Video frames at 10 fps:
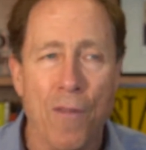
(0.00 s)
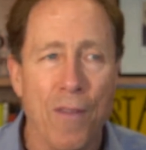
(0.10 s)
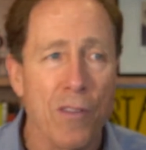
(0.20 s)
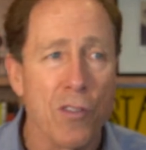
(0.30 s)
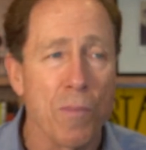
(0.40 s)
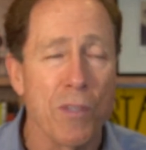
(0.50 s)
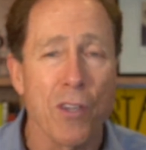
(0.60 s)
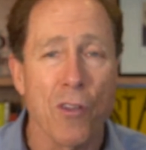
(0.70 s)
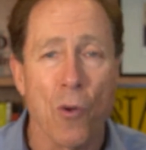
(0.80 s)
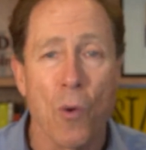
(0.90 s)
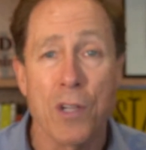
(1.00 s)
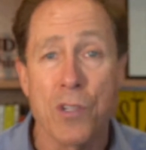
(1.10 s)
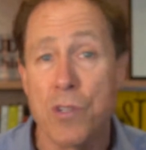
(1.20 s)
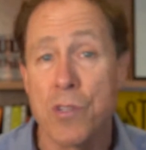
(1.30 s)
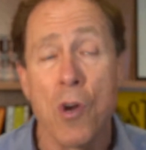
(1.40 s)
If you have some particular
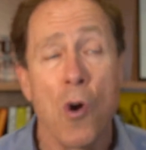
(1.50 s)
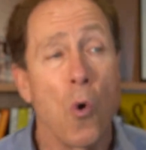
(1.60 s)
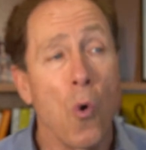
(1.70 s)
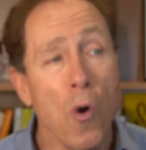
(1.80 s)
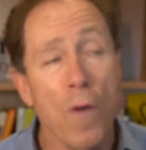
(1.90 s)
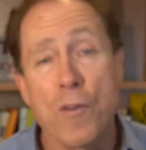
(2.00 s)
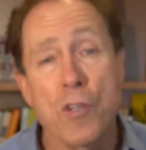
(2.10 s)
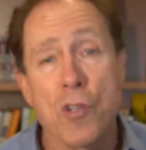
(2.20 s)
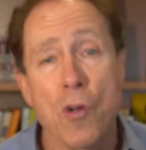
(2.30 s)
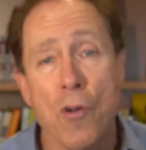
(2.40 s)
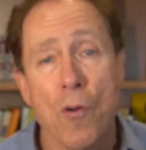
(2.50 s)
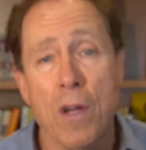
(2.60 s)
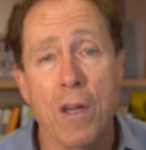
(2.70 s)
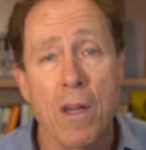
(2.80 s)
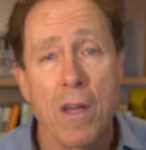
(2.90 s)
questions, or if you just don't
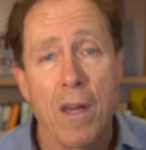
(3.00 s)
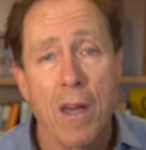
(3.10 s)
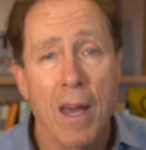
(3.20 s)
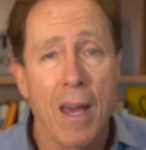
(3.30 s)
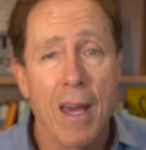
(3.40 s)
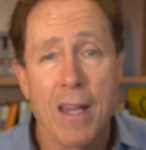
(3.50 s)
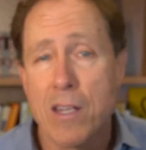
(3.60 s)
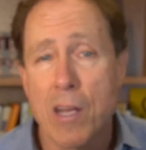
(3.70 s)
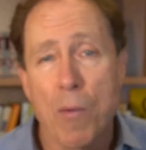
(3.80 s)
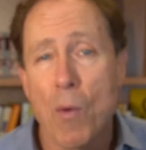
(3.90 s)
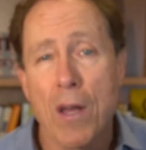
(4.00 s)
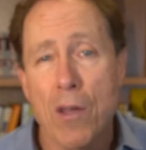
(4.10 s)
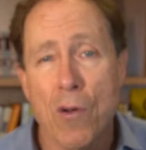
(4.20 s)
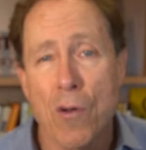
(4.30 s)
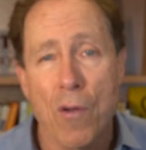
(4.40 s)
agree, and tell me why
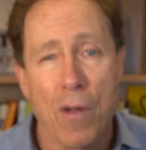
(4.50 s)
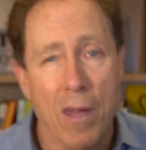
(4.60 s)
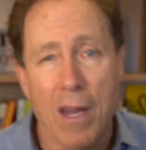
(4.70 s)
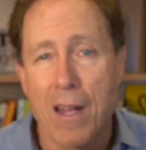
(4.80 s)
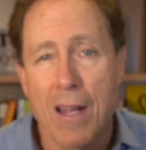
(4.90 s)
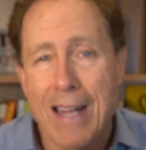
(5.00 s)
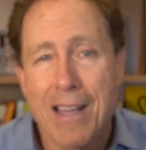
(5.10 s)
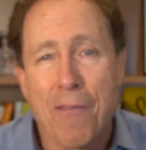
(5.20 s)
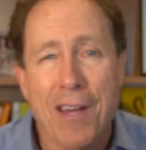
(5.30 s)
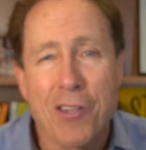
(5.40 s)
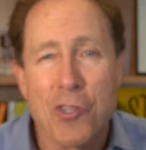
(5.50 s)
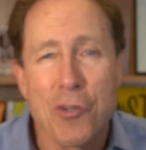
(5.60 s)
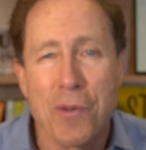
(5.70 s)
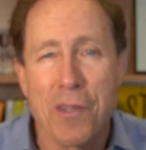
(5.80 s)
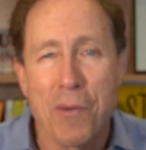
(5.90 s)
you don't agree. And I love that
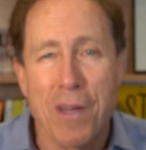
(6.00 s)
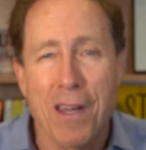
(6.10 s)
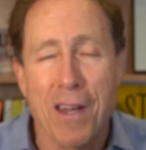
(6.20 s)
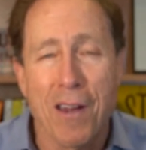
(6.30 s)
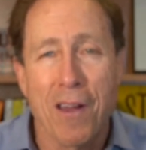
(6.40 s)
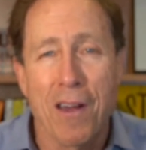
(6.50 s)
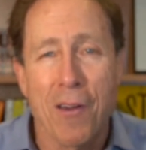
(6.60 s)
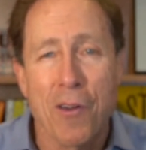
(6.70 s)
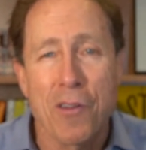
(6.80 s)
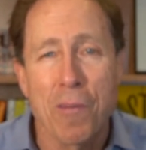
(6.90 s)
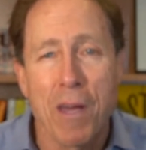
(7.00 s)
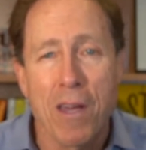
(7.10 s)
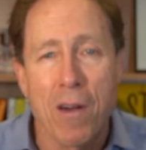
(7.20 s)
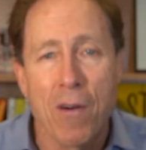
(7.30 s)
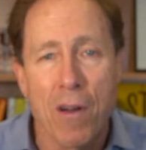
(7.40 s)
too. And then we can get a good
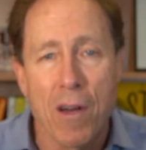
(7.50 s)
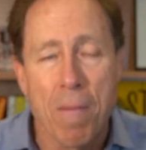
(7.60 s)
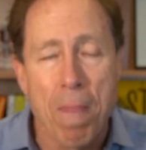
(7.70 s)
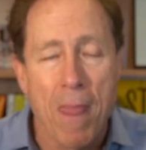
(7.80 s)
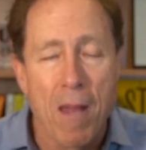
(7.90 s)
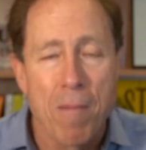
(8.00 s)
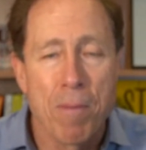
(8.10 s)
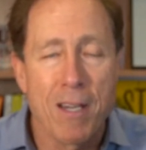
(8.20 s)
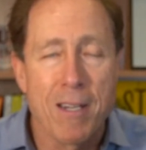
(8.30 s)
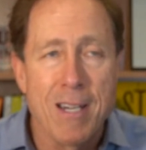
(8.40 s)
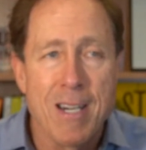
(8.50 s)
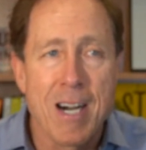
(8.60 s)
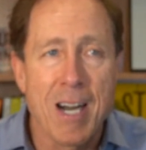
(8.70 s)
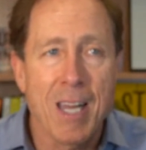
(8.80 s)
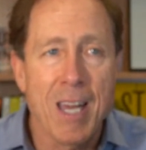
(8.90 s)
debate going on. But
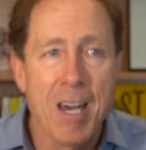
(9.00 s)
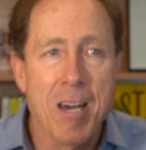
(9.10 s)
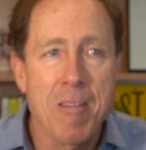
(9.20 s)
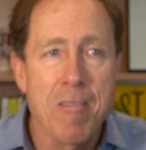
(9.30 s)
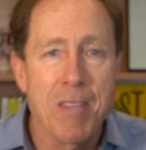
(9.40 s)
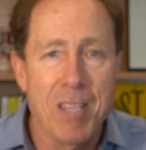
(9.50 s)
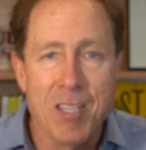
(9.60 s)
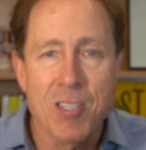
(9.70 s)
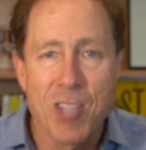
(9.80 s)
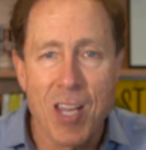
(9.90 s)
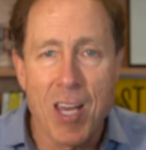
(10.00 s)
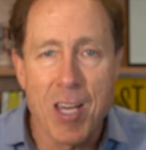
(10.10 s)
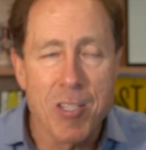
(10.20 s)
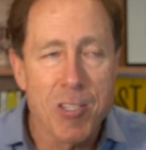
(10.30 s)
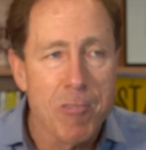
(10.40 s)
again, these
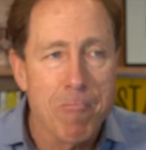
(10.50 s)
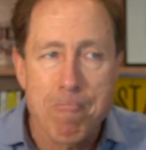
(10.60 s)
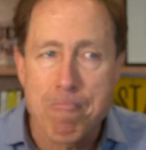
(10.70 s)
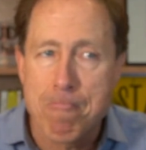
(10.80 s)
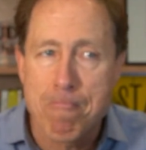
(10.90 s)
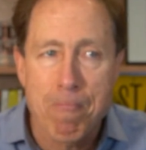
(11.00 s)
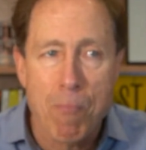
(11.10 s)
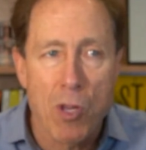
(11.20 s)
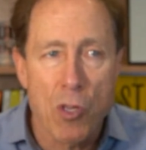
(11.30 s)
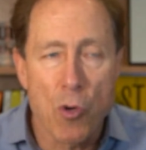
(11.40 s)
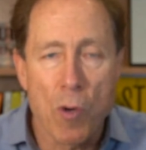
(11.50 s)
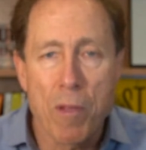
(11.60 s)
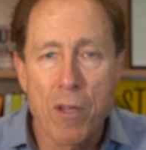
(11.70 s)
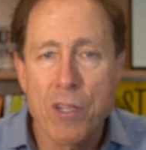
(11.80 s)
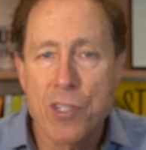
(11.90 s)
days, your
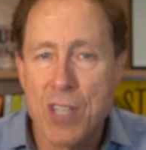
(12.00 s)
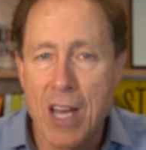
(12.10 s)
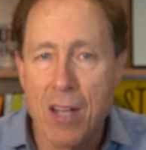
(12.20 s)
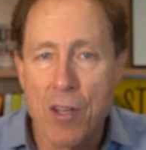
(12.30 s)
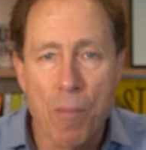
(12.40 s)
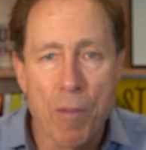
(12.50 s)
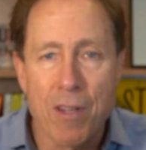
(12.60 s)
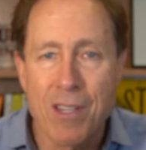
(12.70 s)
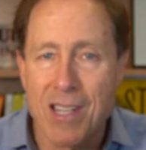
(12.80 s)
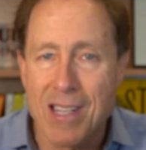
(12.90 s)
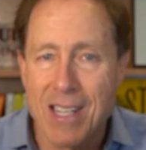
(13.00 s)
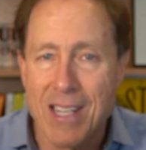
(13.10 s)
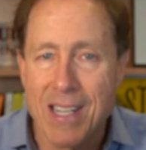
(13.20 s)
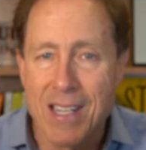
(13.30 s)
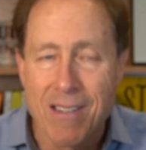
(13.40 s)
ability to sell, your ability to
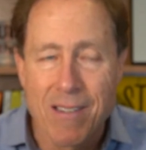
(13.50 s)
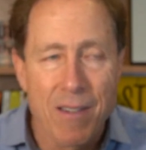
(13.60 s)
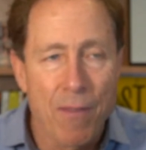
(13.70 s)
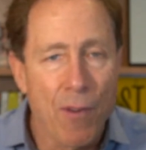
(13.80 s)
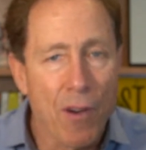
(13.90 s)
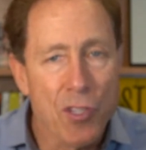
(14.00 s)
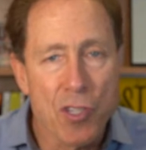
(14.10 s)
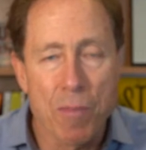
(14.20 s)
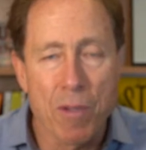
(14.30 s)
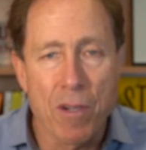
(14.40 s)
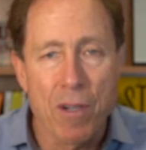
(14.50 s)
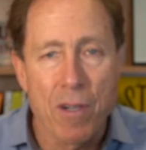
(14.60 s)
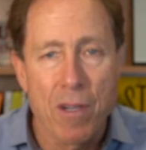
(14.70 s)
lead, very similar.